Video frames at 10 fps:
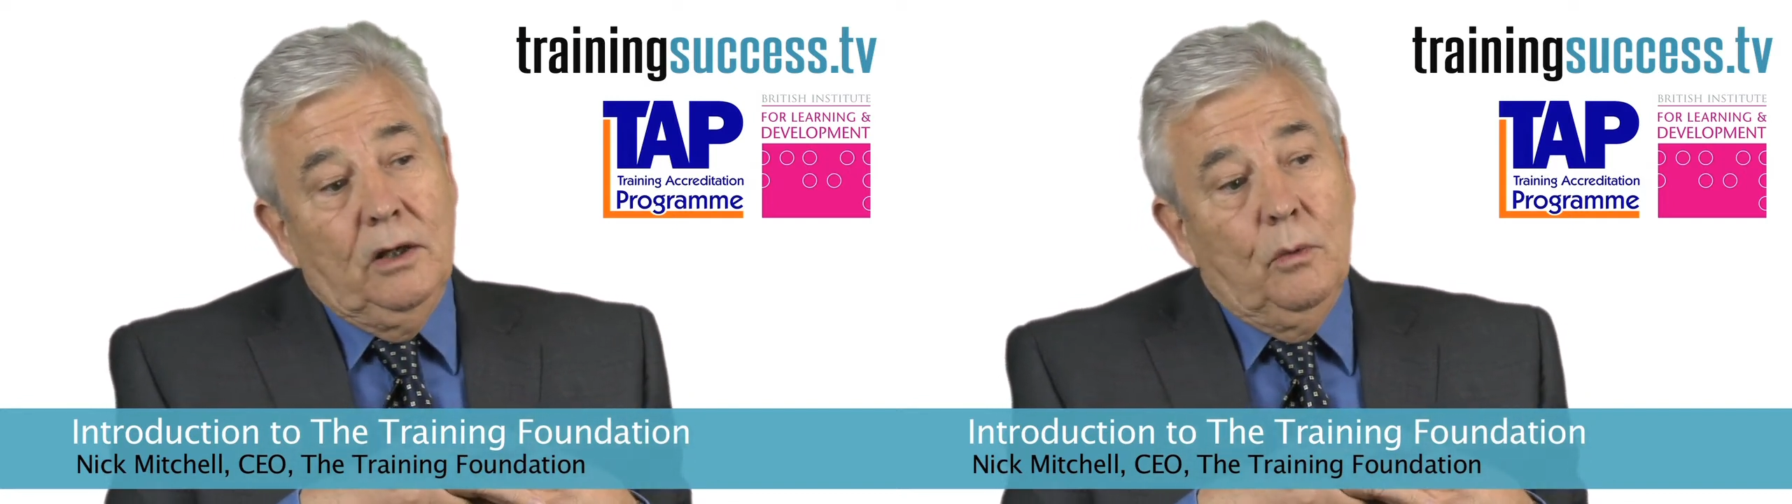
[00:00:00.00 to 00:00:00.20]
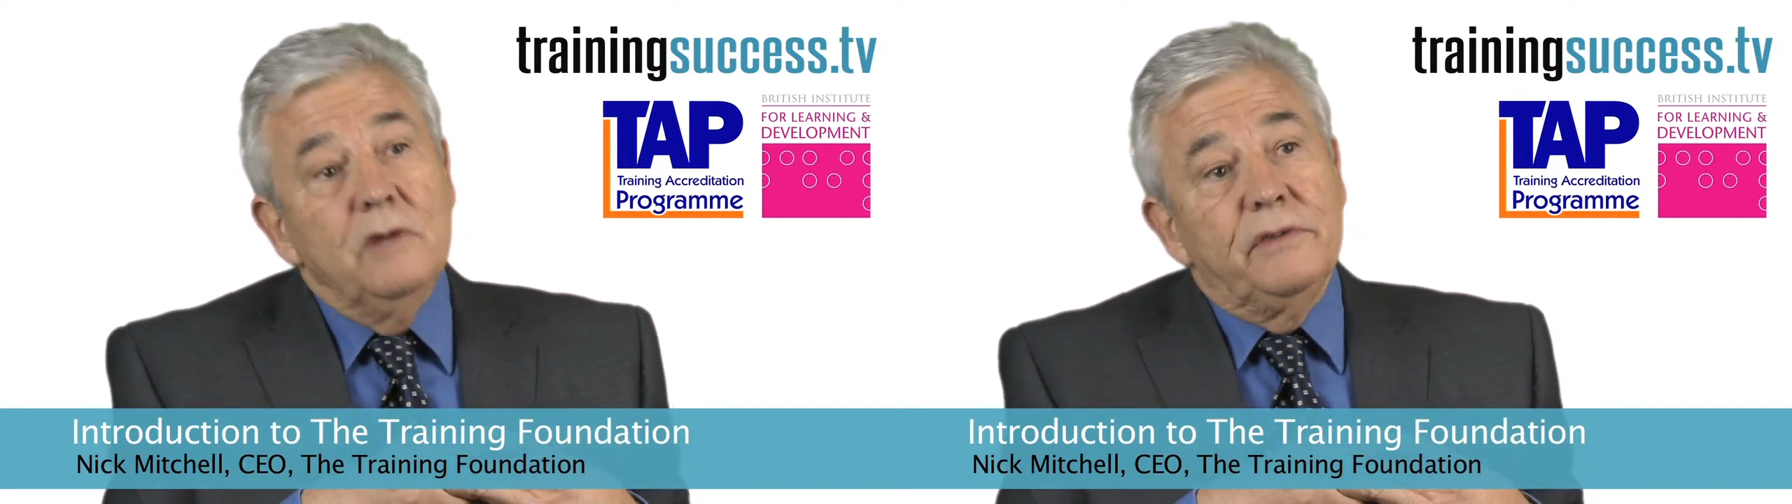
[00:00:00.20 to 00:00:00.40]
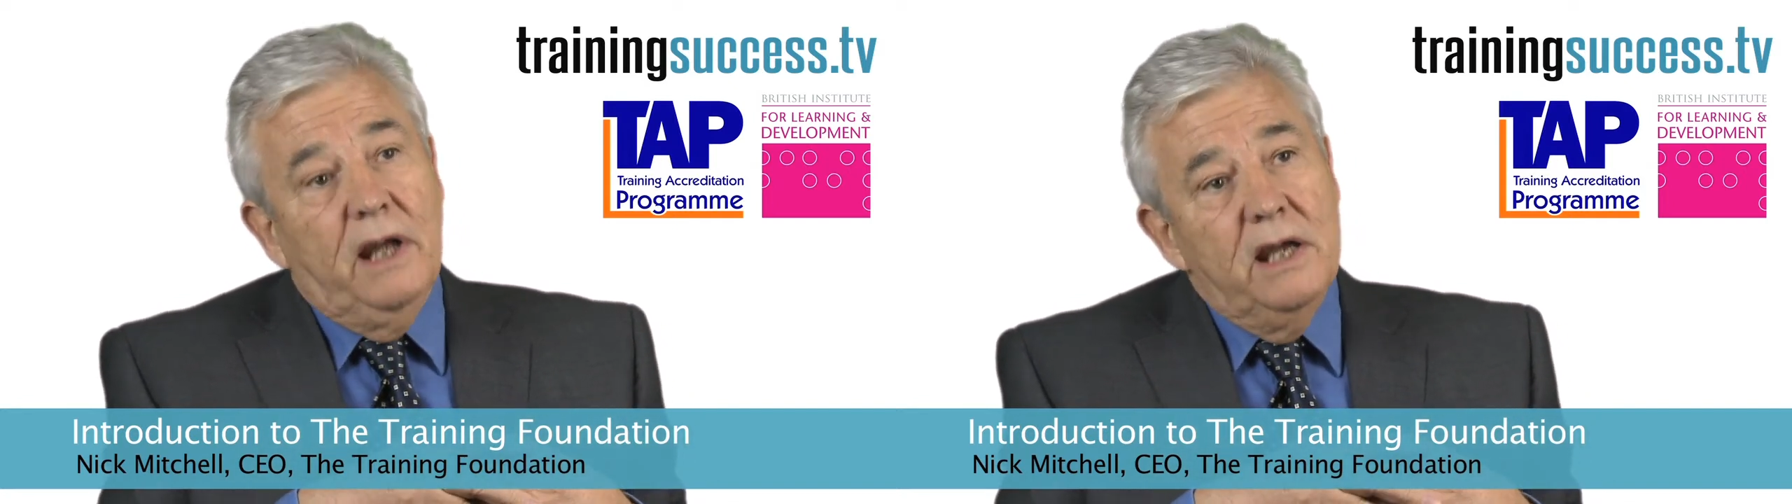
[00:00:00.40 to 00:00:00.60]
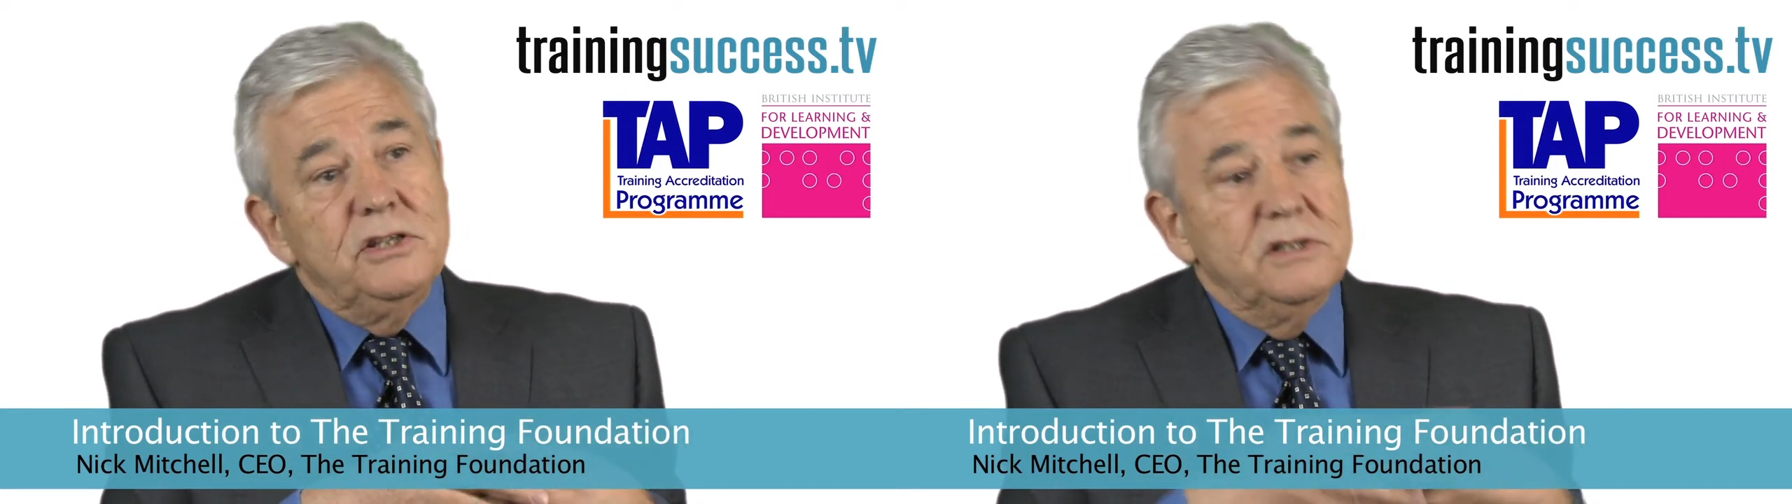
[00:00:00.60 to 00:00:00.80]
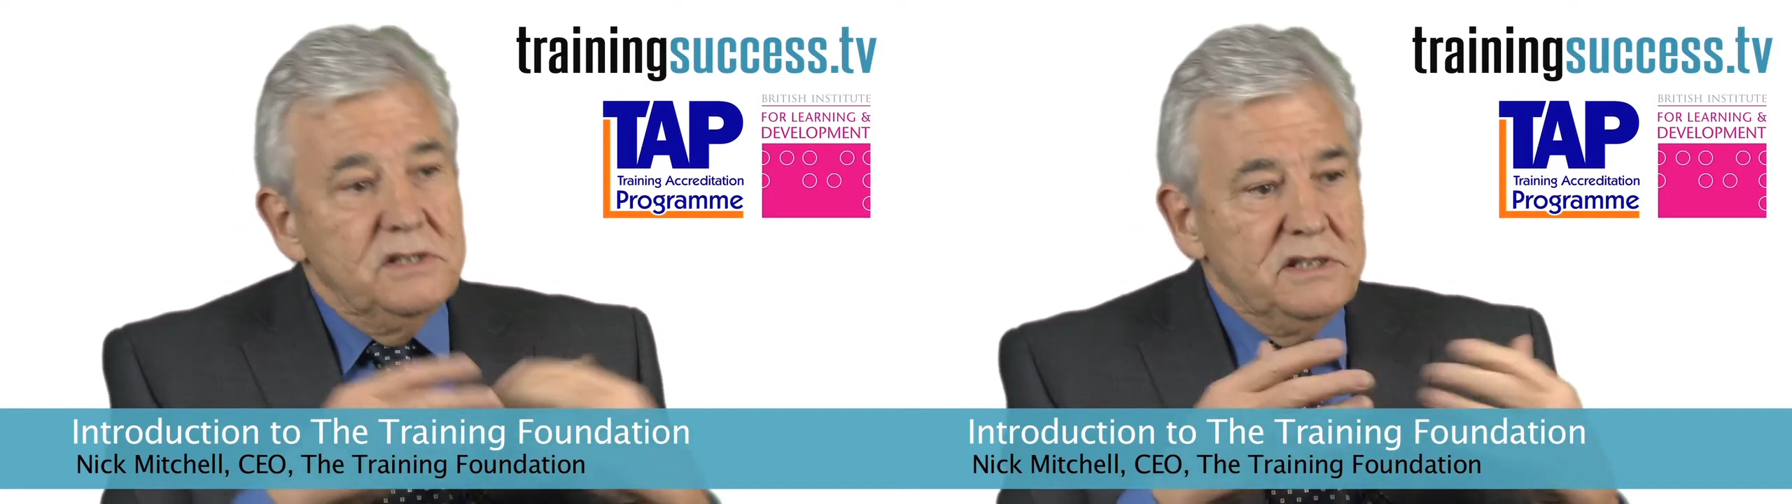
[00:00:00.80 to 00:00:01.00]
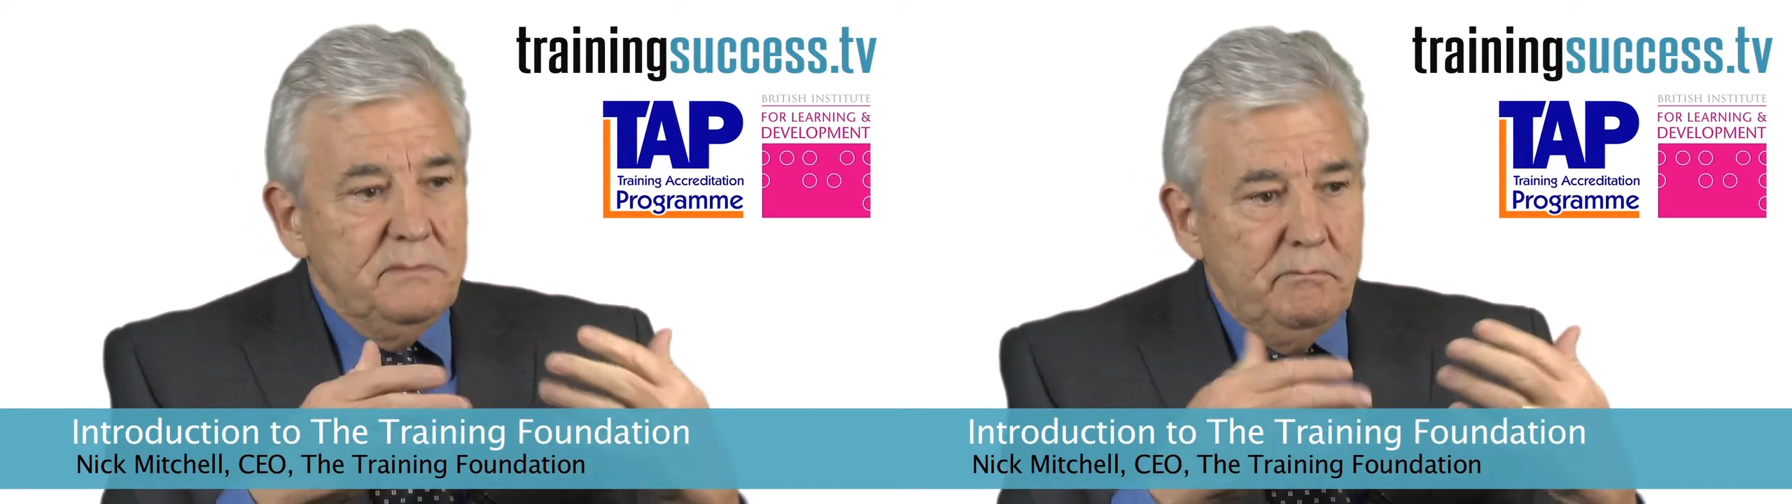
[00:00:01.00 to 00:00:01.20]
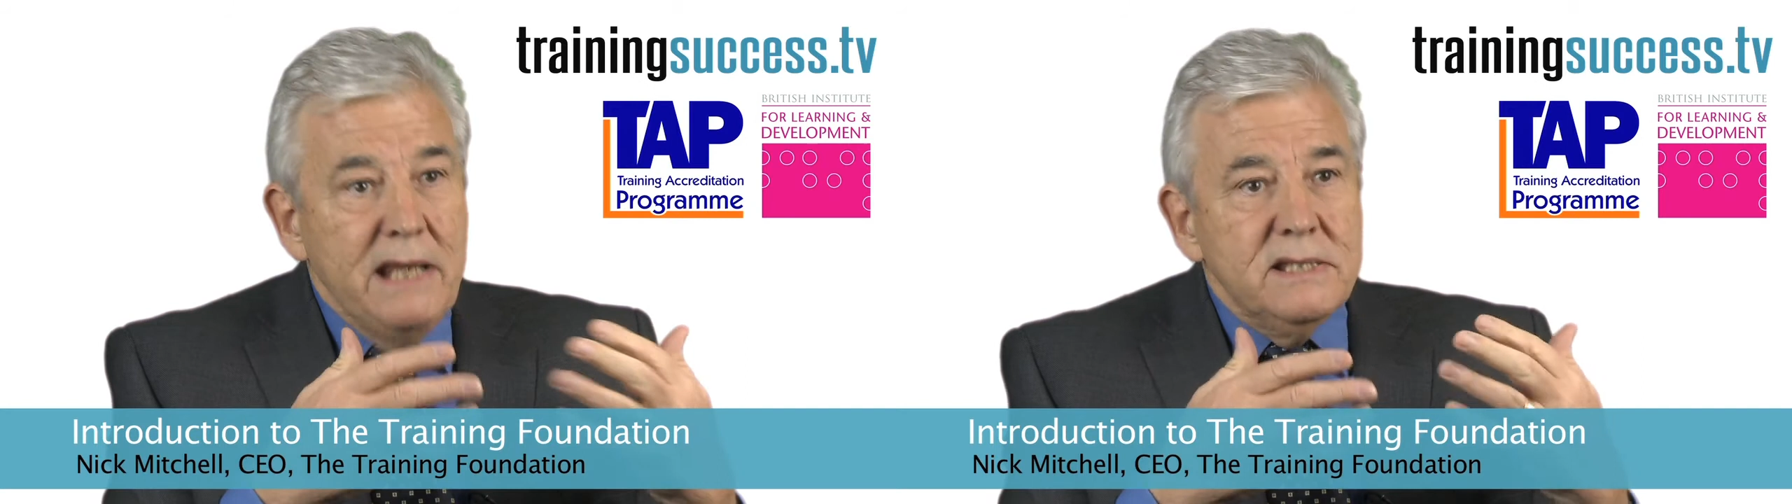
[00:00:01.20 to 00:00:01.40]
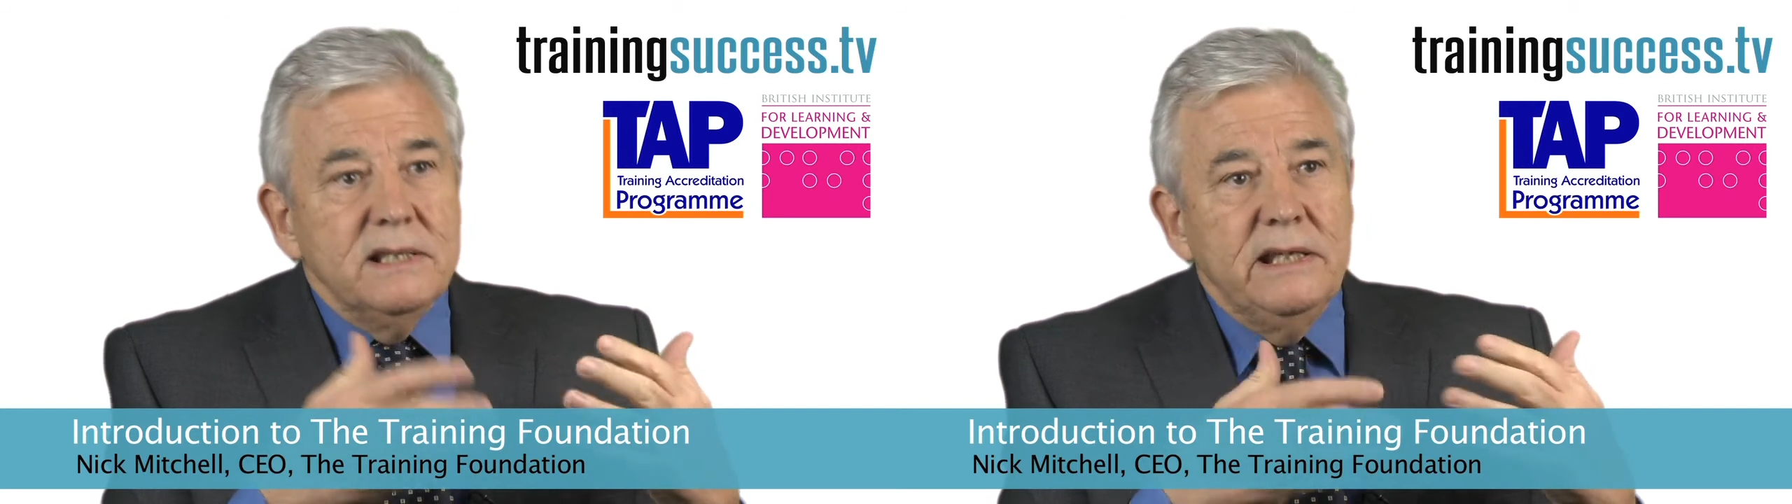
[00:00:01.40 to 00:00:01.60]
qualifications
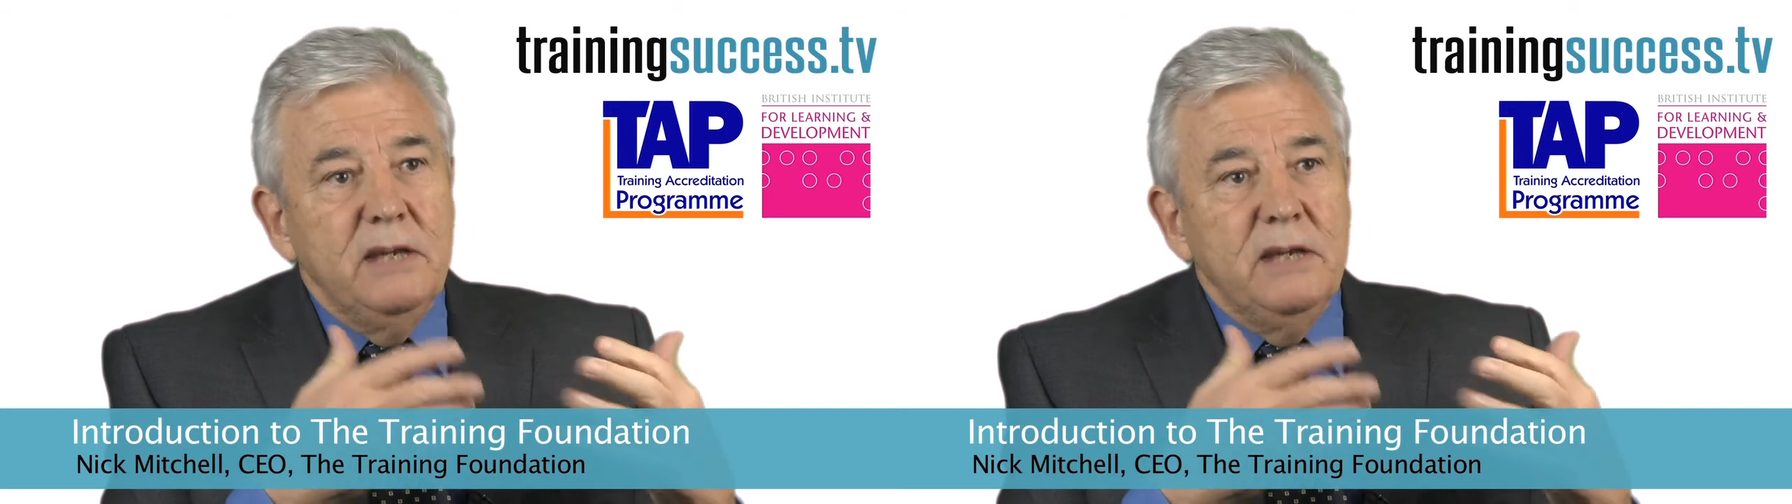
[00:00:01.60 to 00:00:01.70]
mentally